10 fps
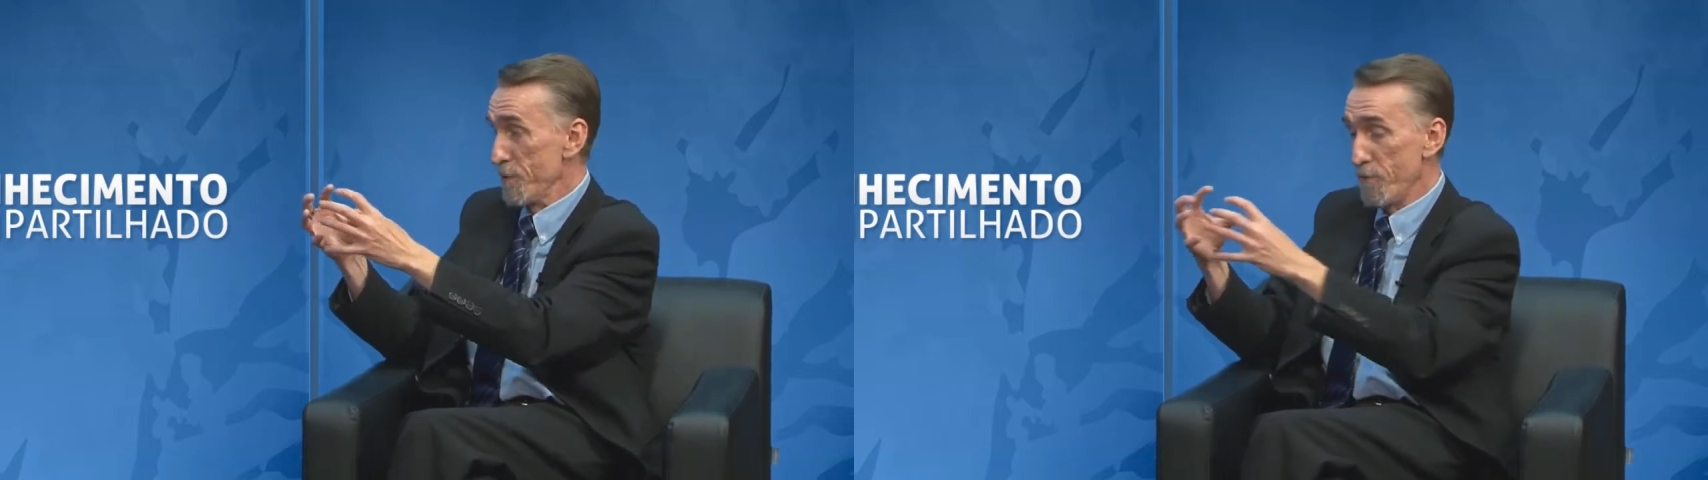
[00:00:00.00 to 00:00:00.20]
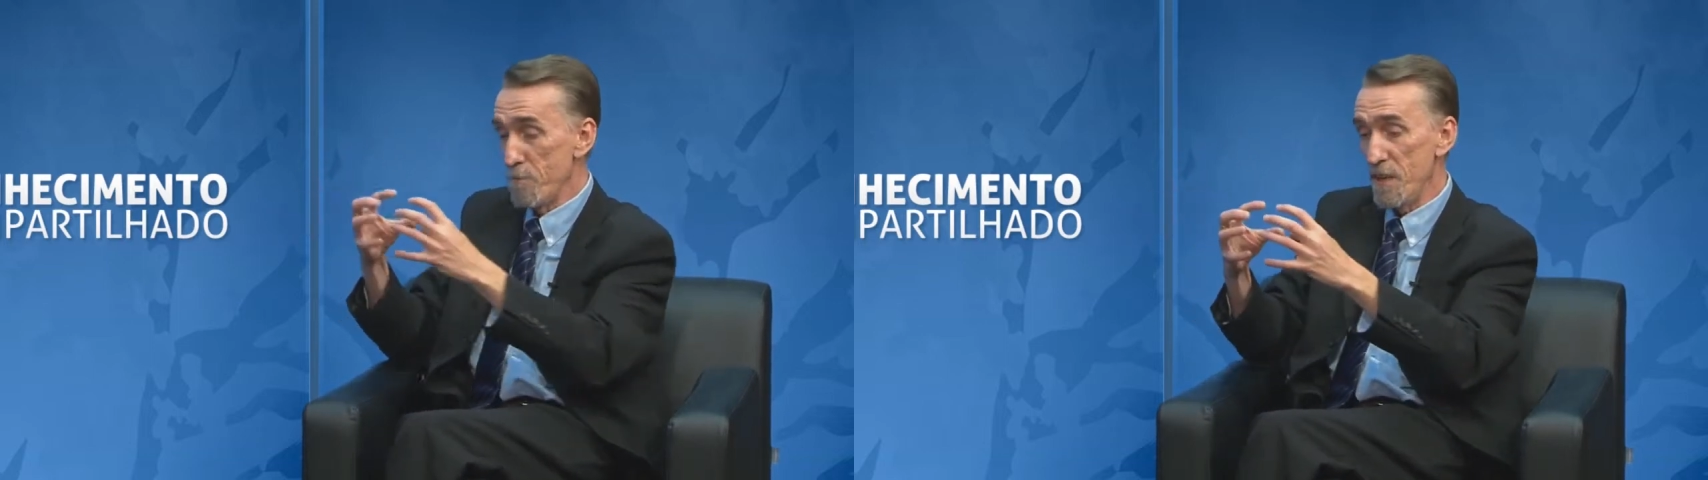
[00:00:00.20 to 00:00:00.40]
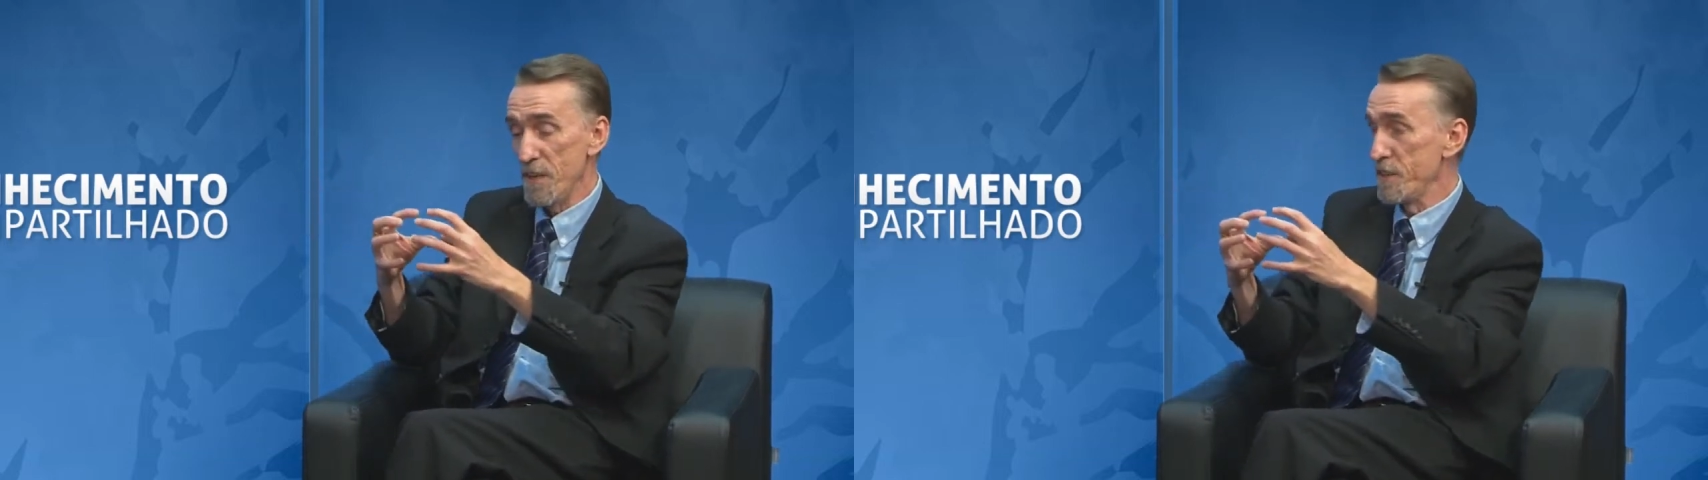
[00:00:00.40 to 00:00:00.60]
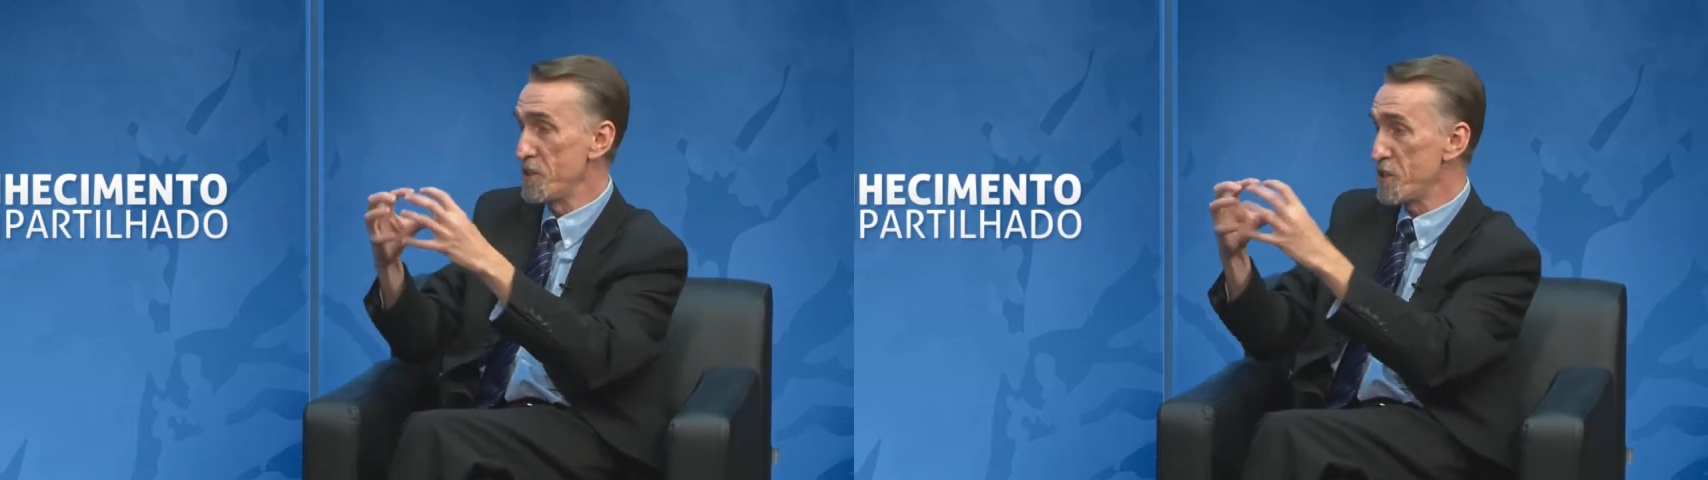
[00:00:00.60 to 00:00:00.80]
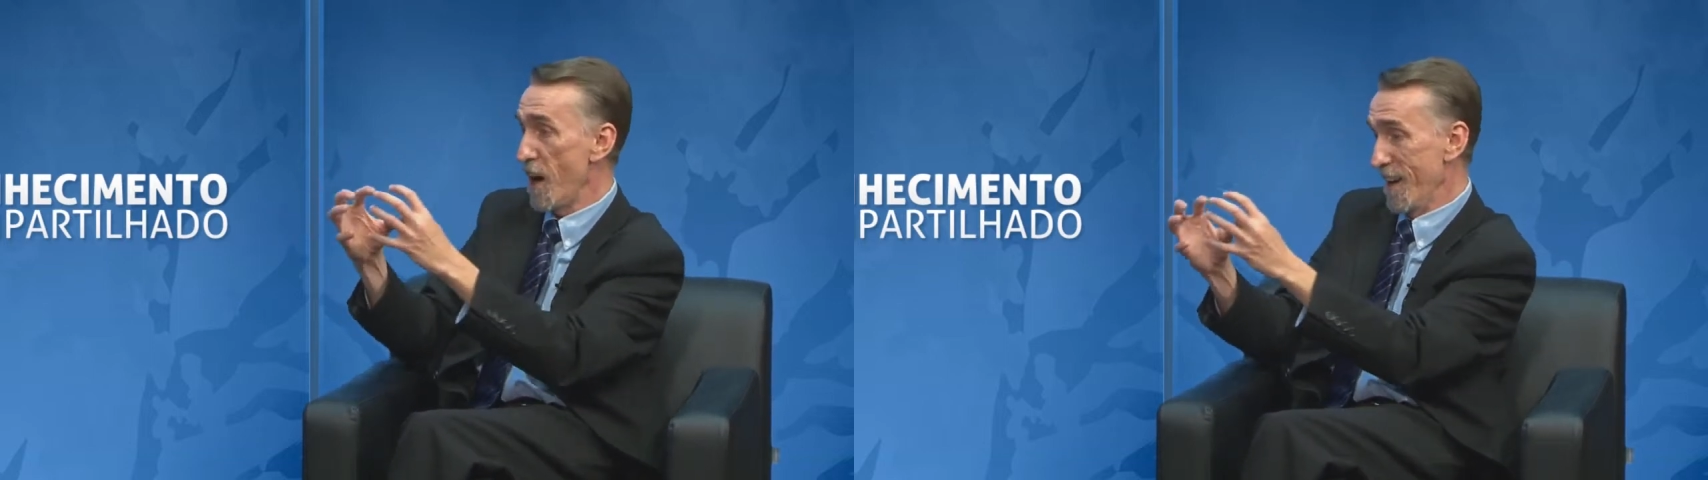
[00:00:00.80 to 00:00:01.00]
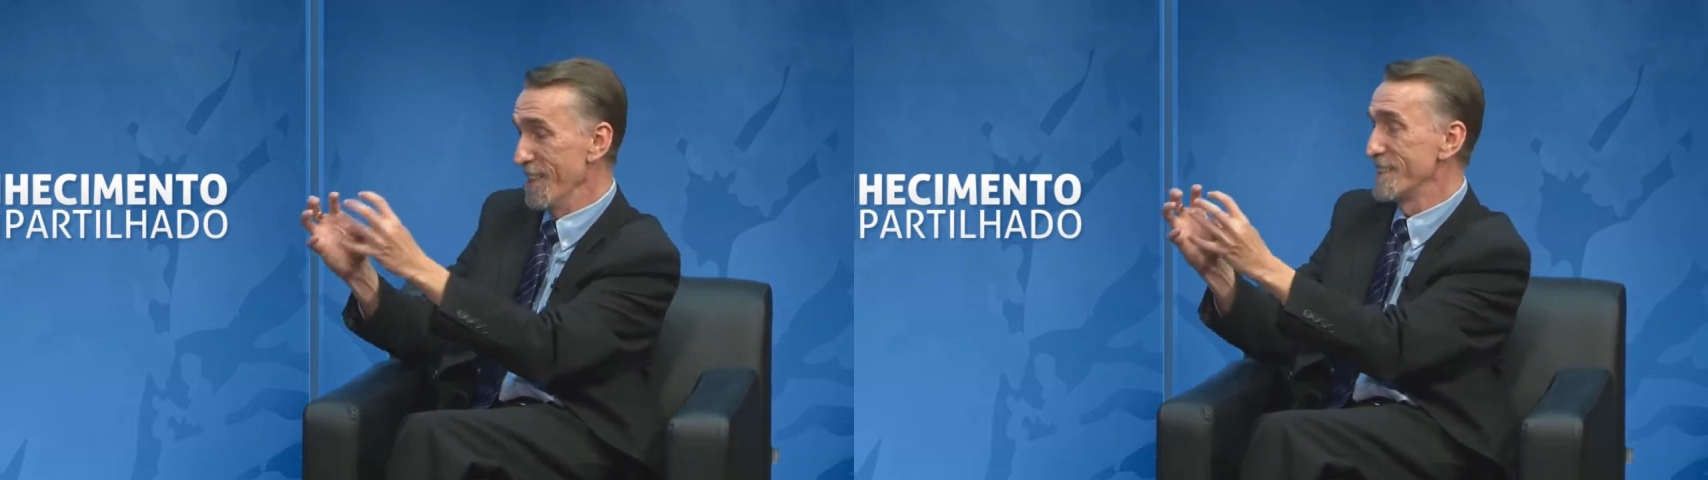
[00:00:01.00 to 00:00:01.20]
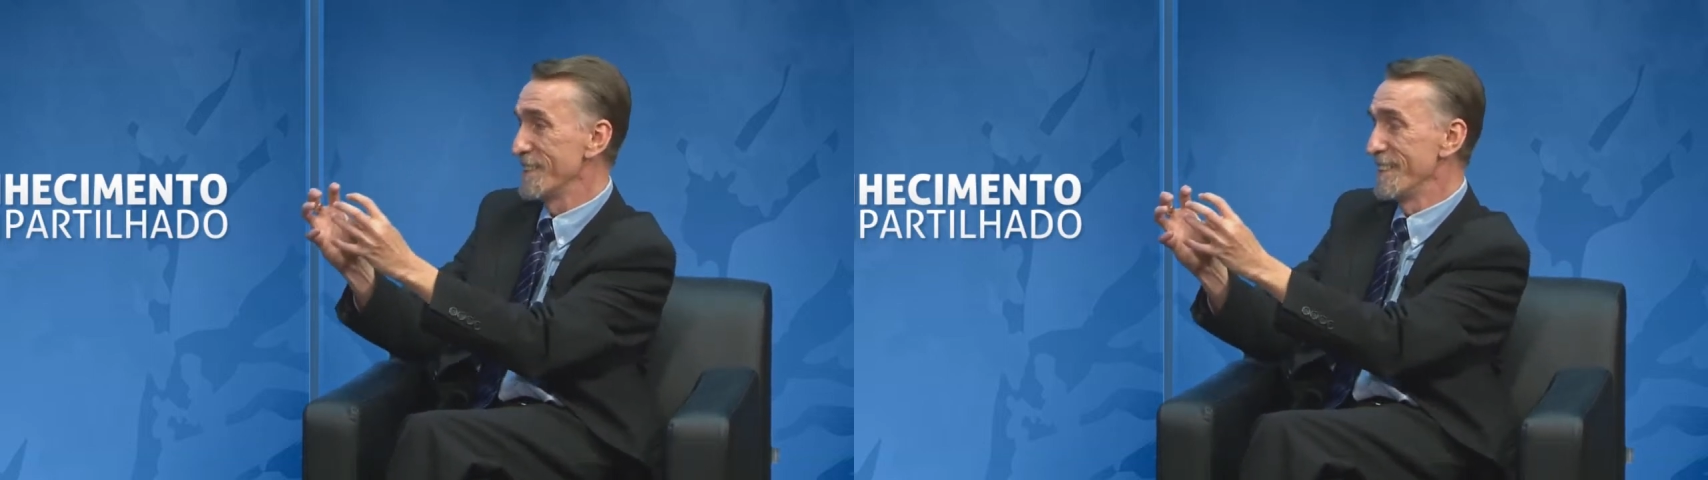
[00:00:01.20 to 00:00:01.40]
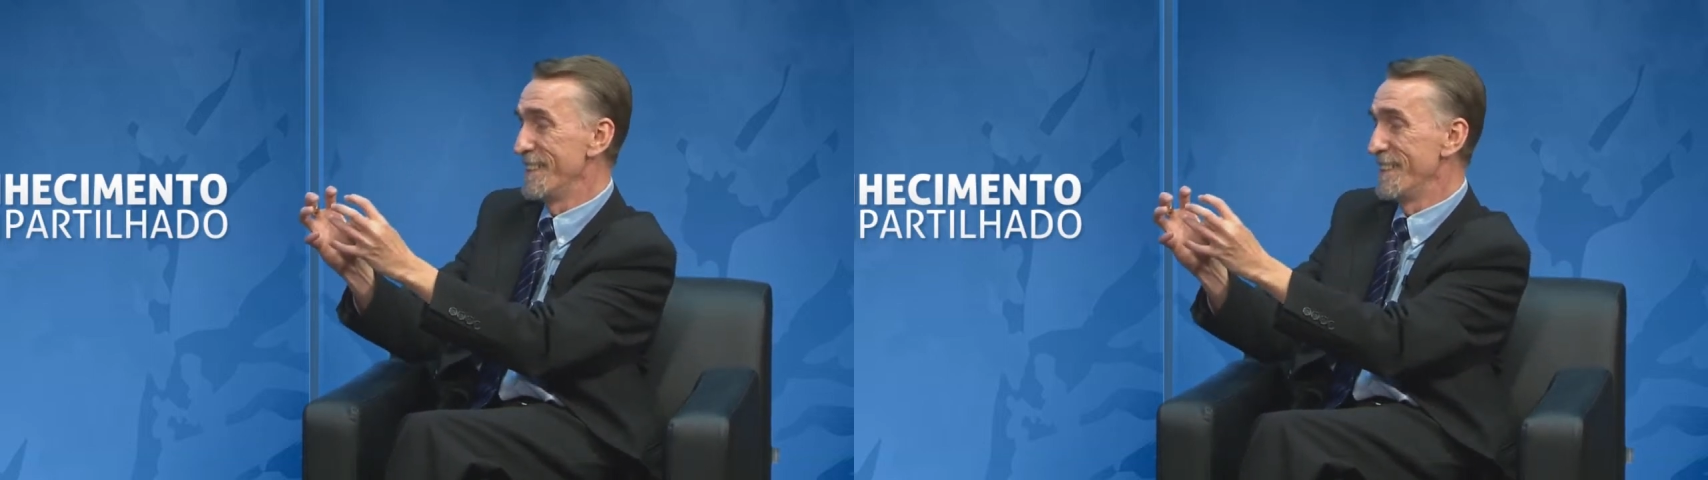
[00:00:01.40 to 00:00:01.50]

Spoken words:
for me, the child